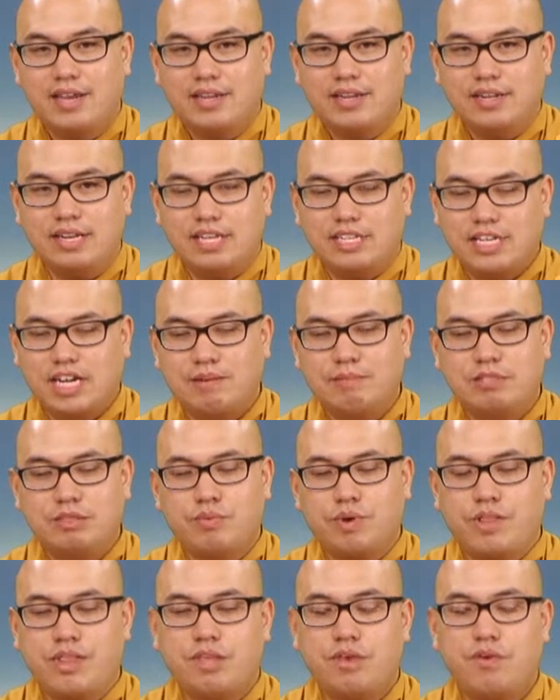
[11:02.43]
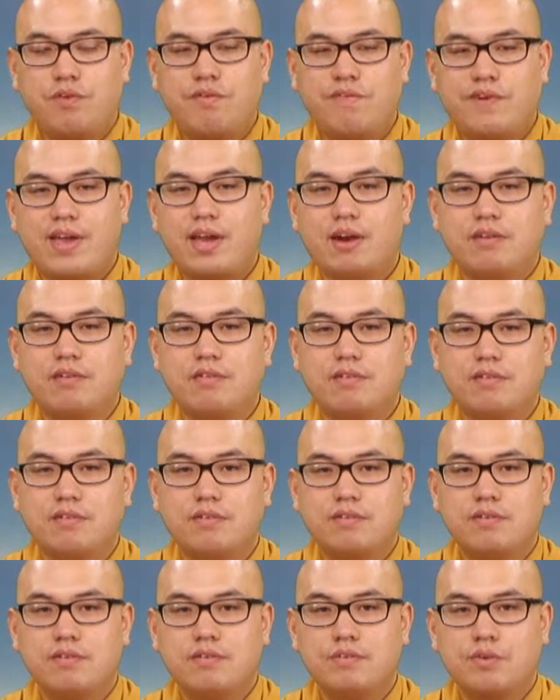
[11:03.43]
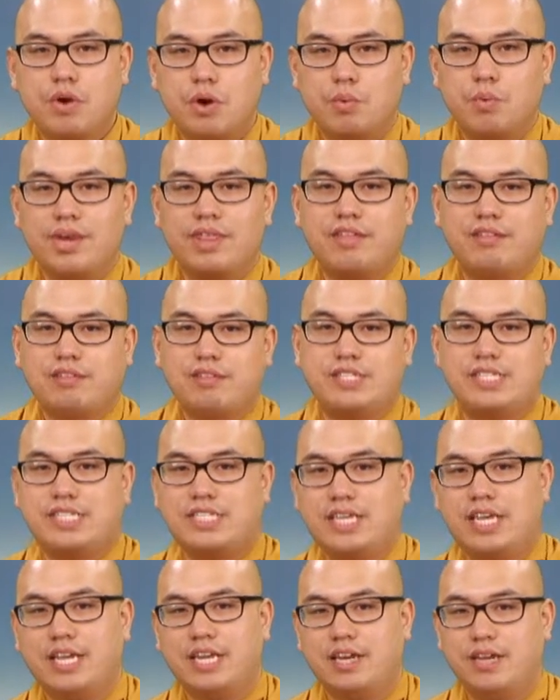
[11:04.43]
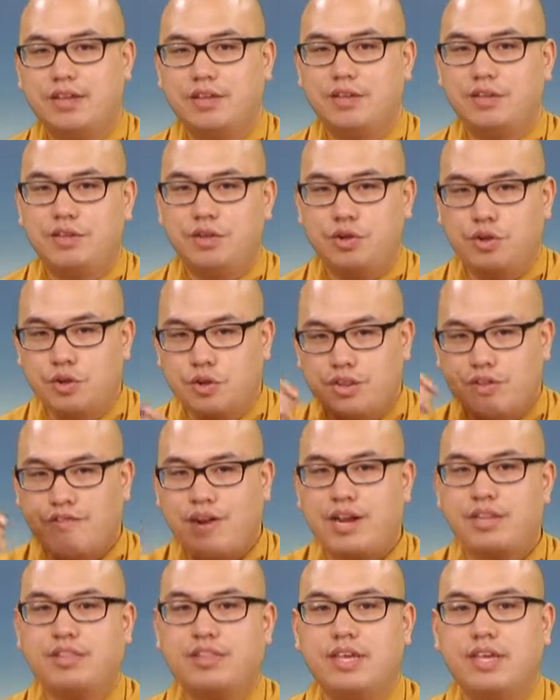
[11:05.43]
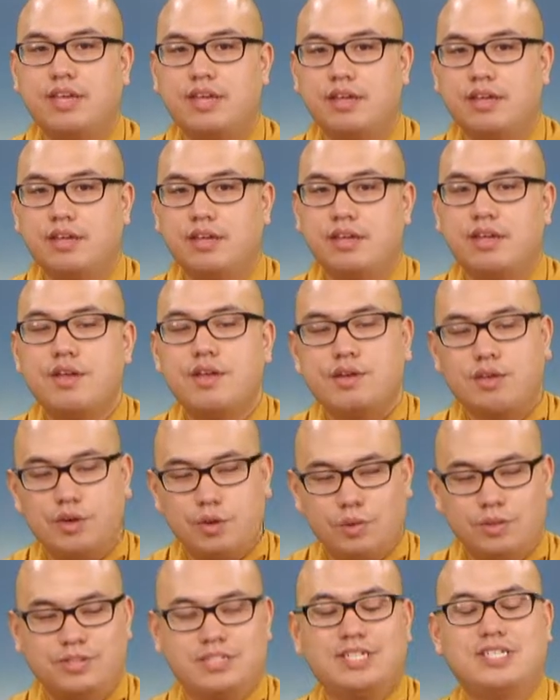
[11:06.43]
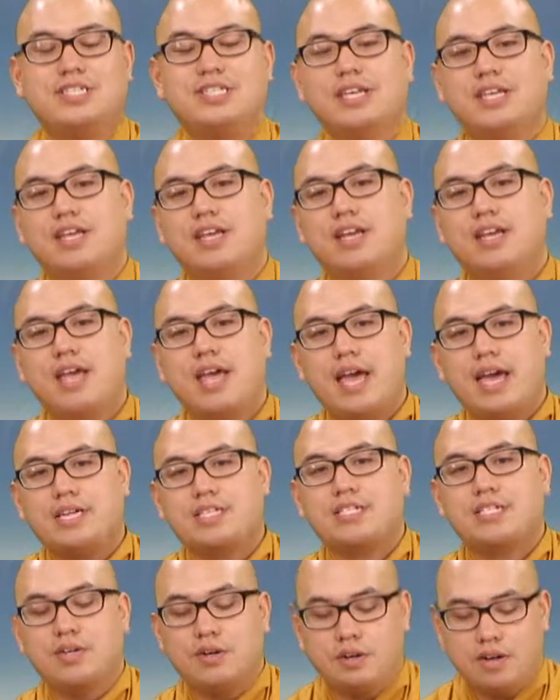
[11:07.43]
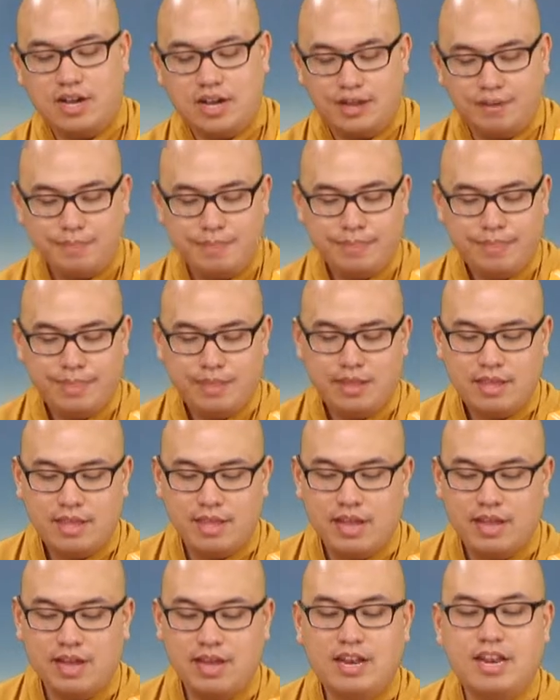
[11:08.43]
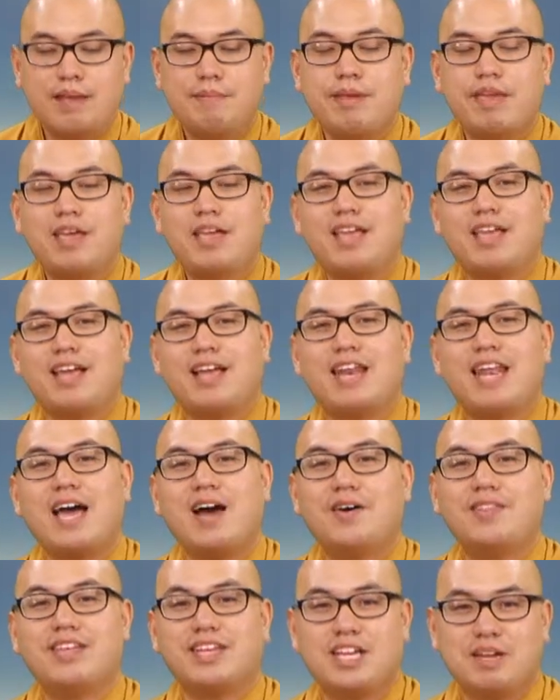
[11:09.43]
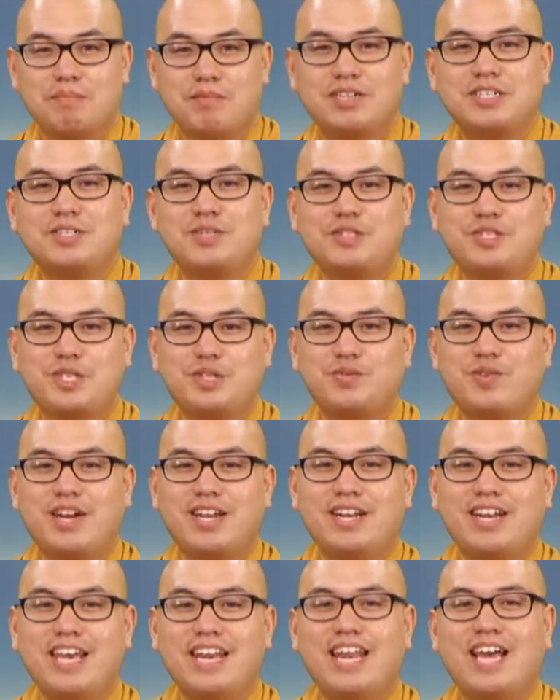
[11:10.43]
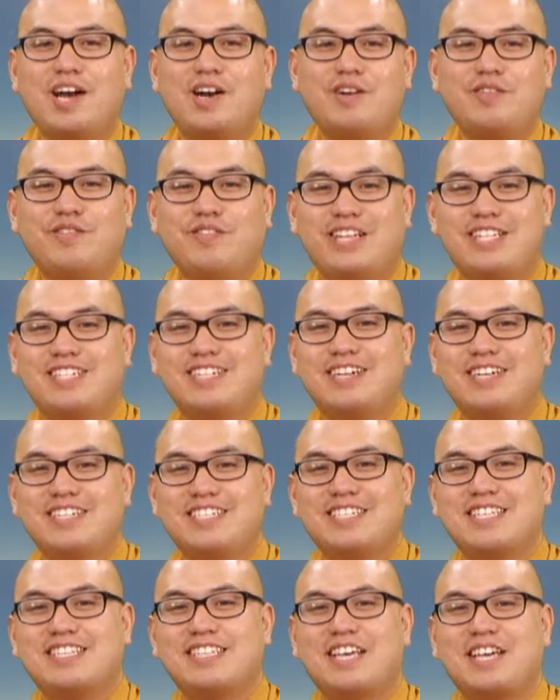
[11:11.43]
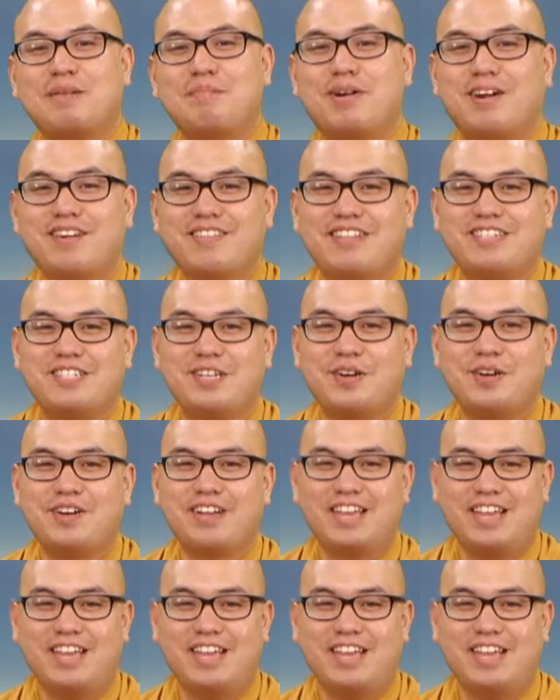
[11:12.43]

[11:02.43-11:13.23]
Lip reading: determines whether you fail or whether you succeed. You do the right thing, you will succeed. And so let me allow the commercials to run, and I'll return to the second part of the show.